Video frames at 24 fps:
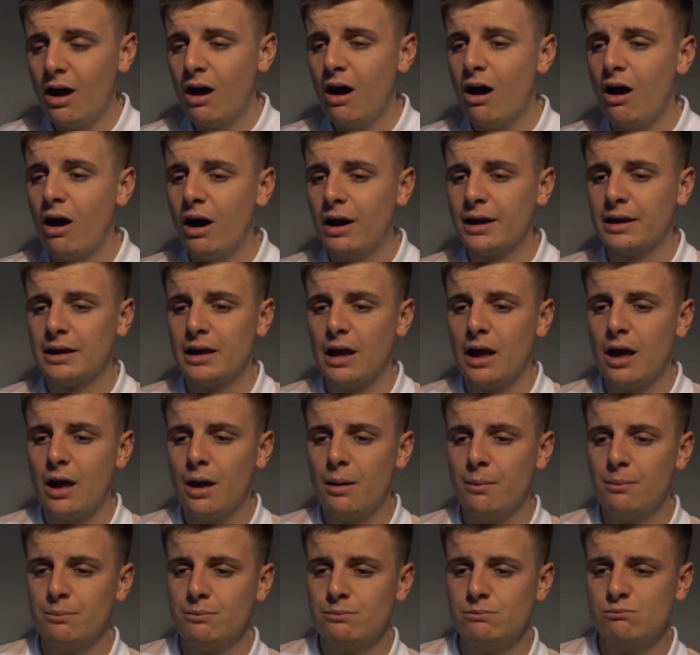
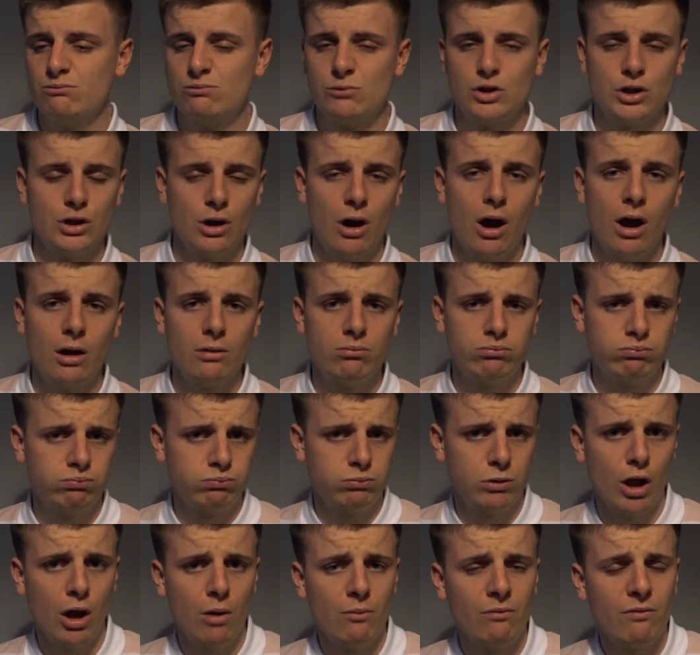I
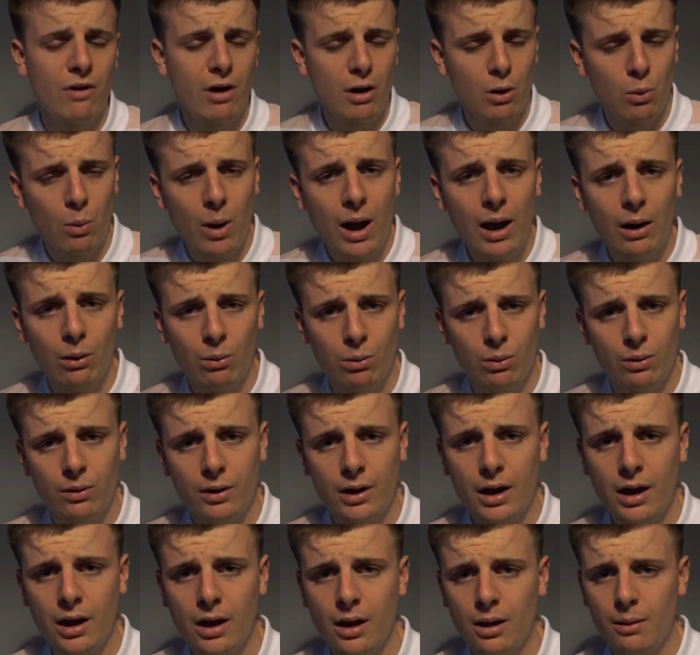learn very well
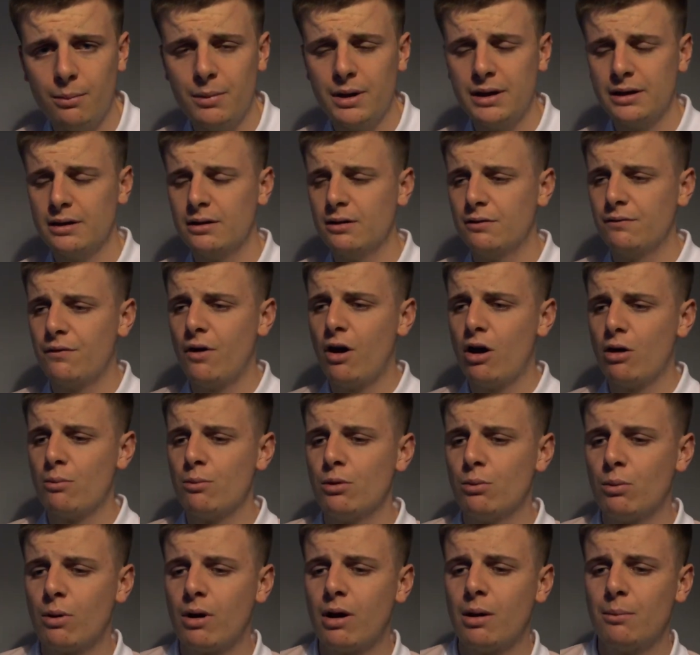in an
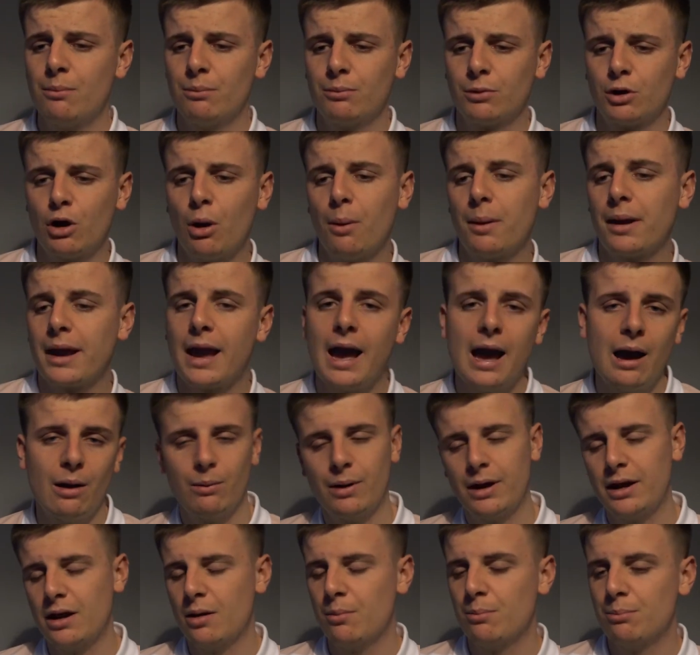environment where I'm going out
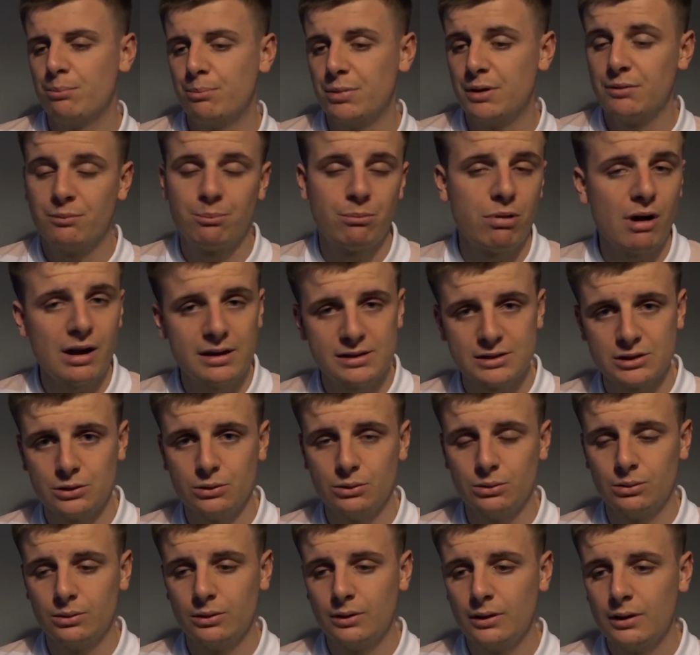and I'm being
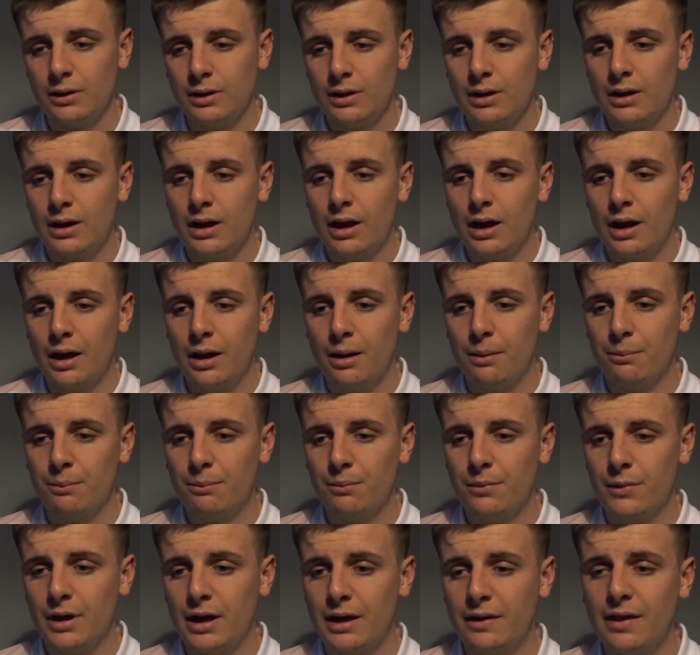practical.
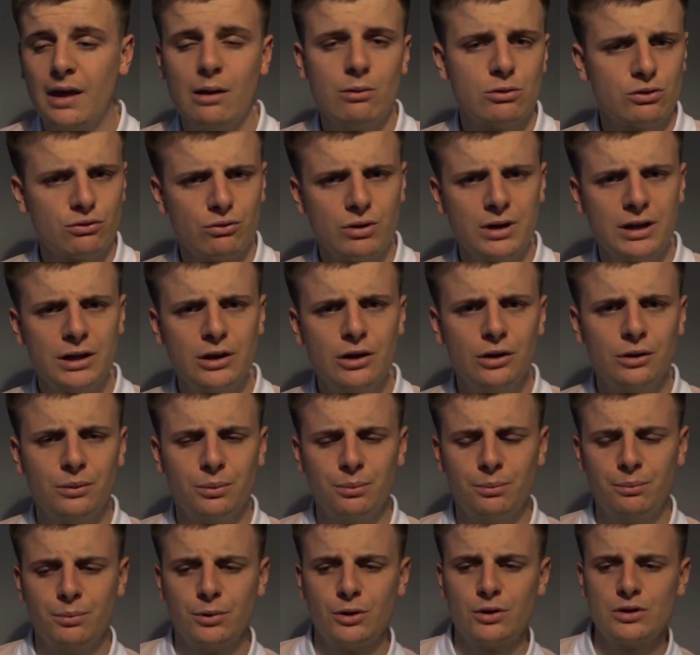And that was really
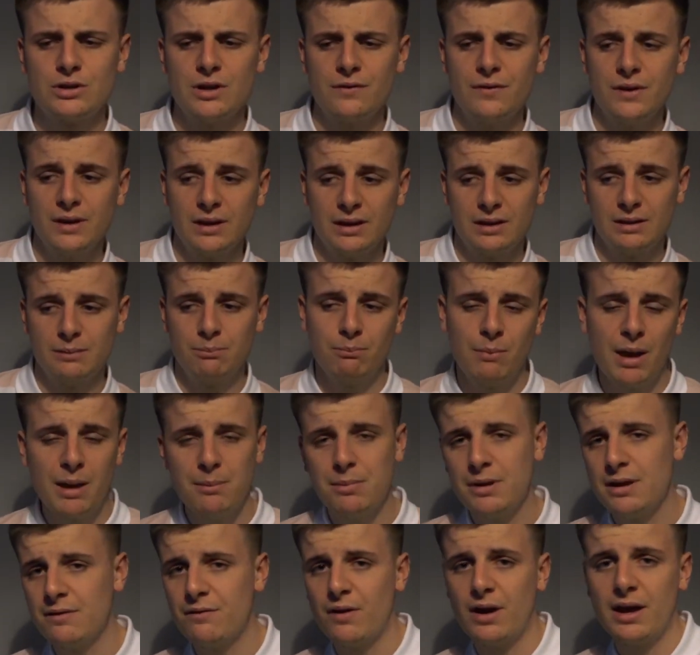good, because I think
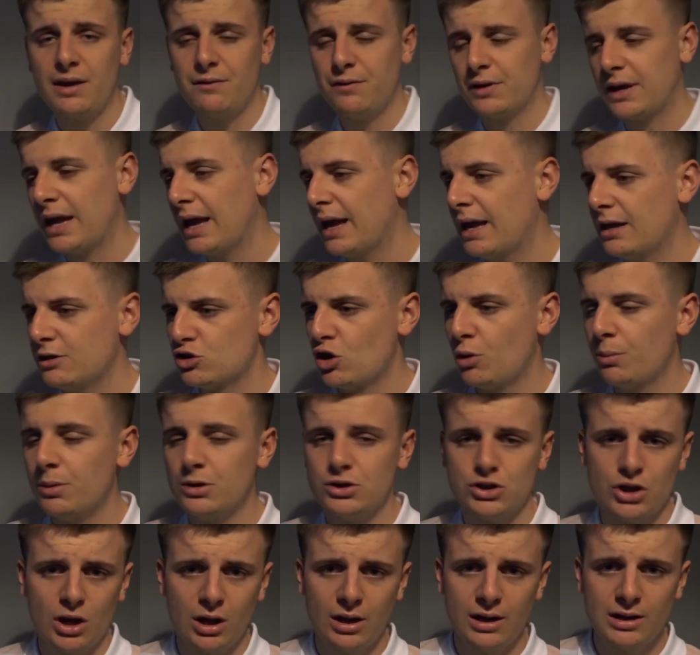maybe if I ever get a job
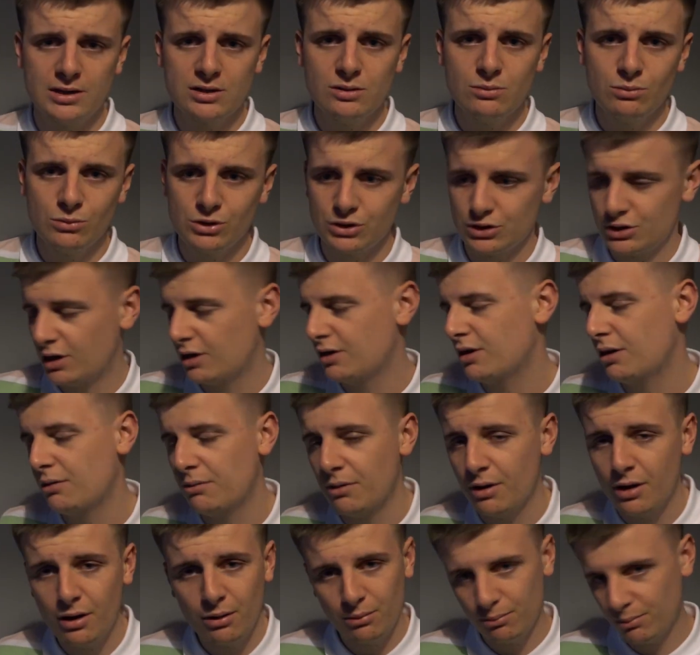in journalism, which I don't
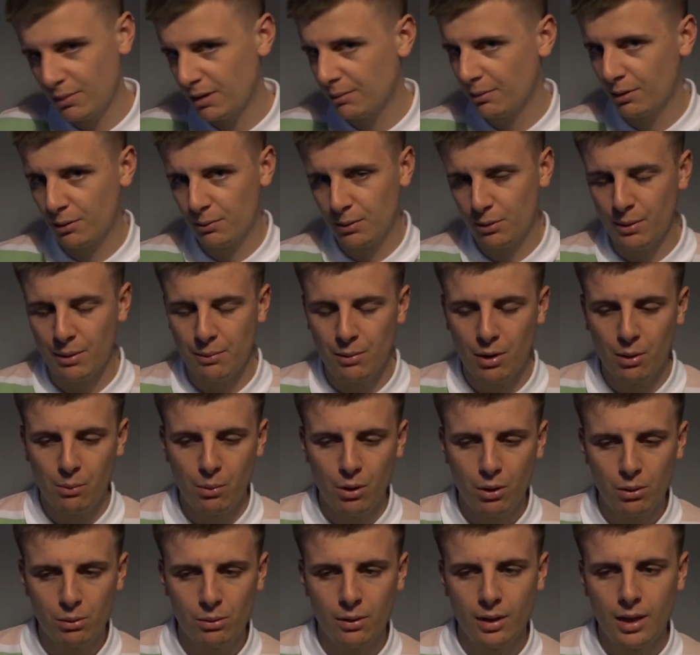know, maybe I will, maybe I
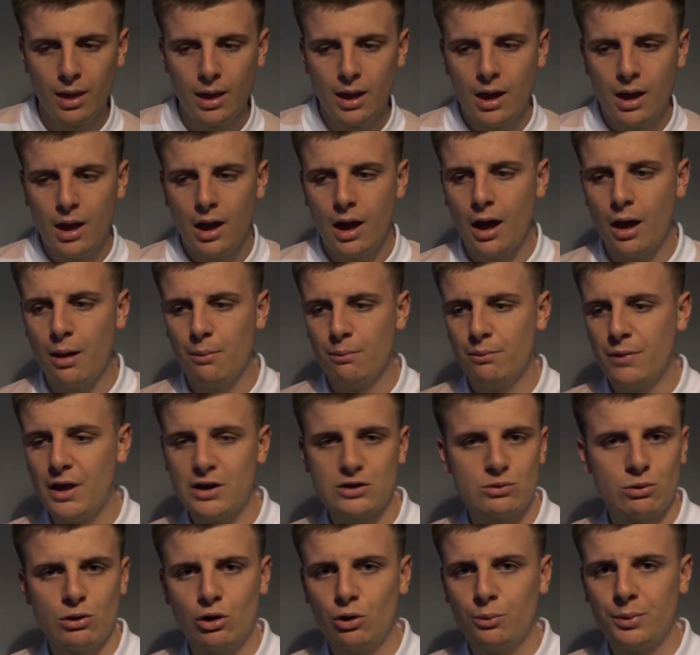won't,
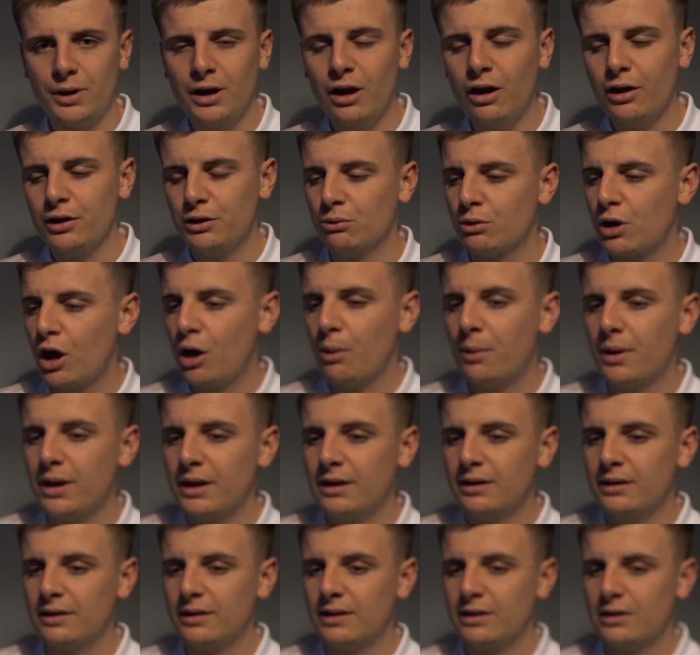that's what it'll be like. You'll go
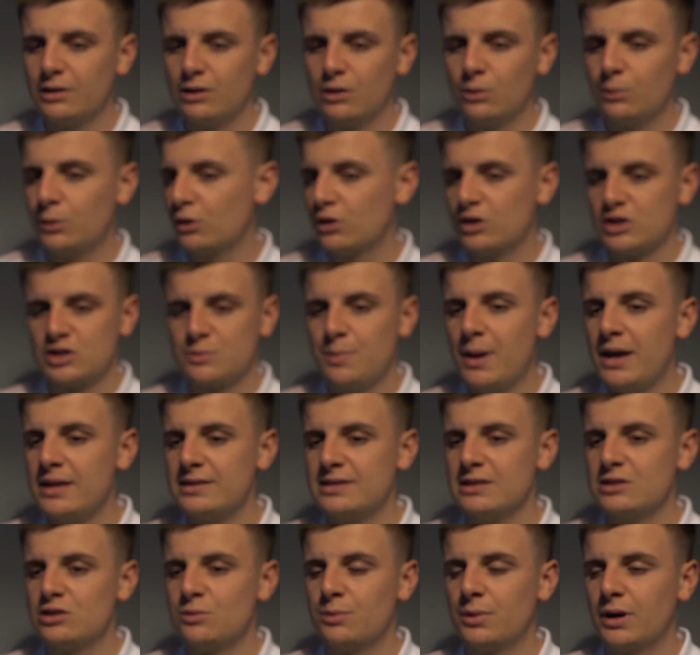in and then it'll be
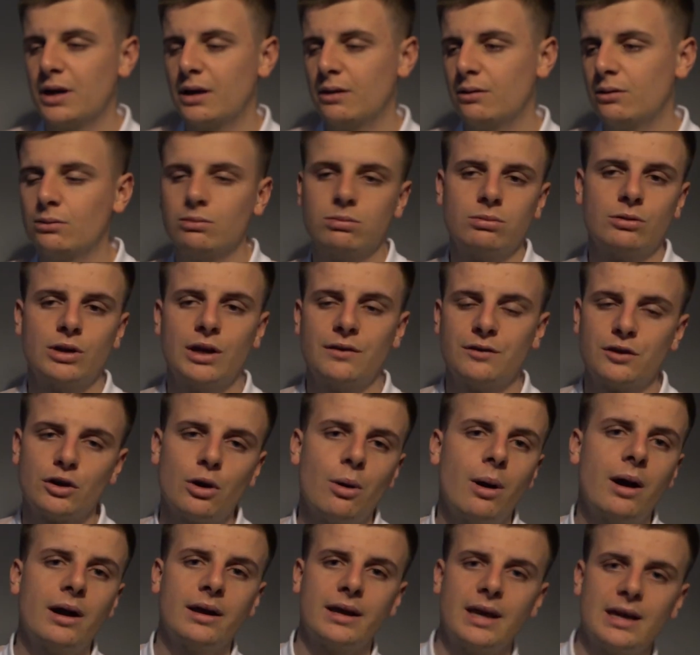unexpected. You'll be like, oh, you have to go
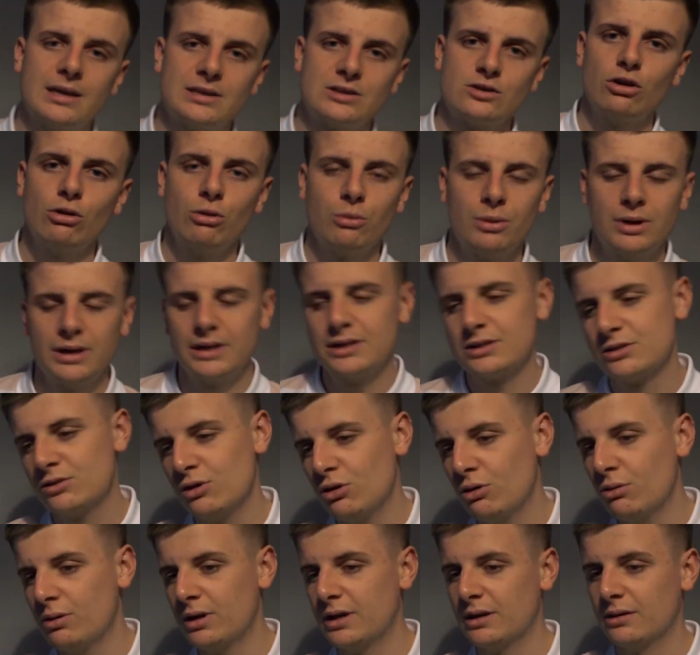out and get a story, we need a
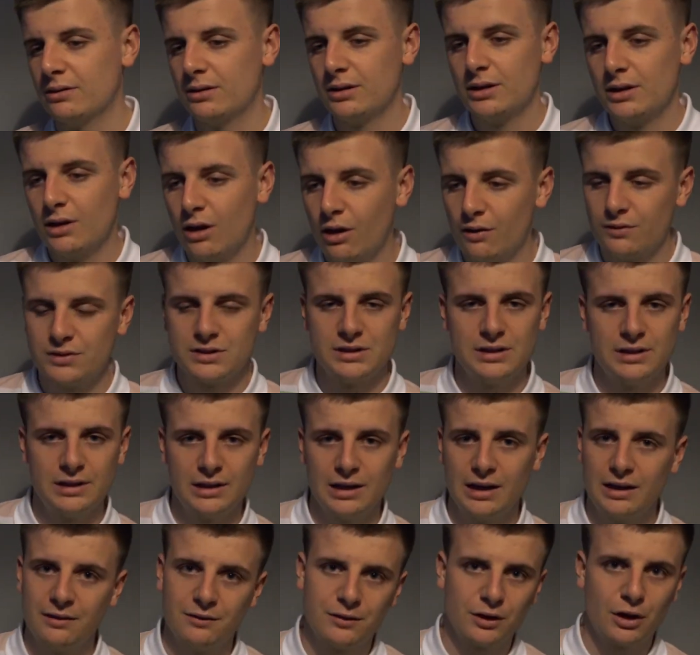story, and obviously
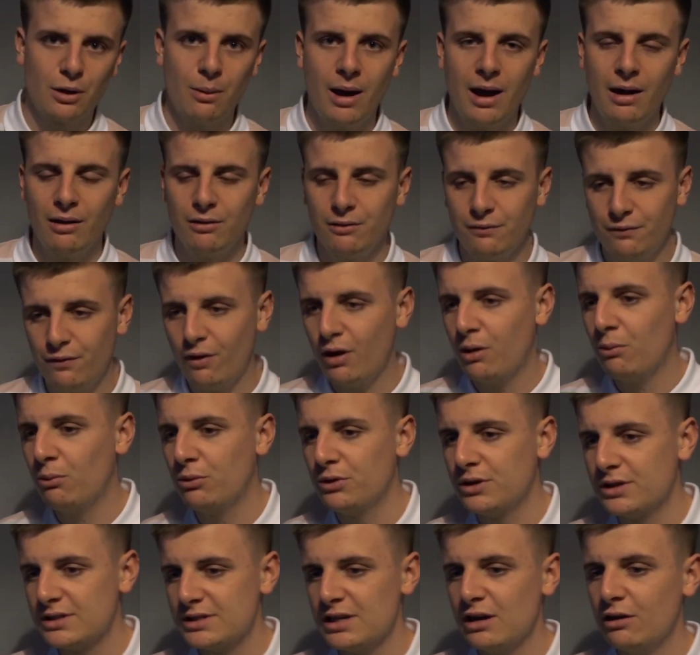you'll have to go out and find one
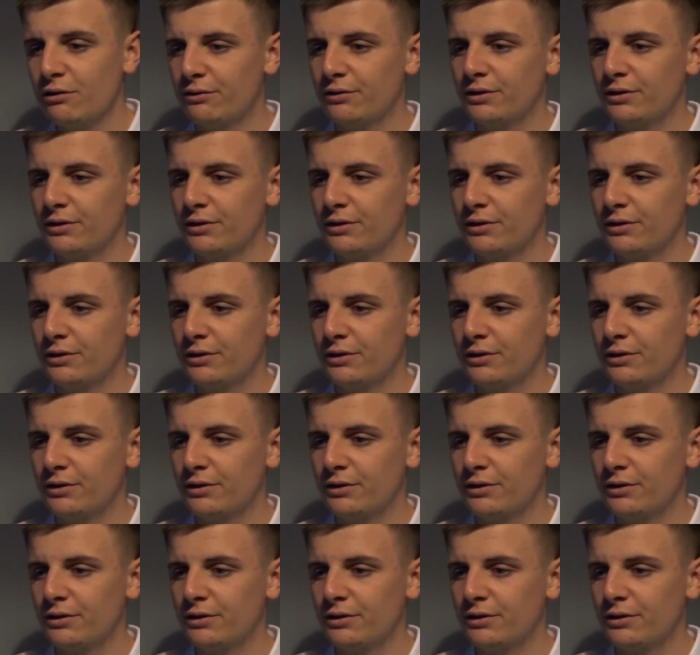yourself.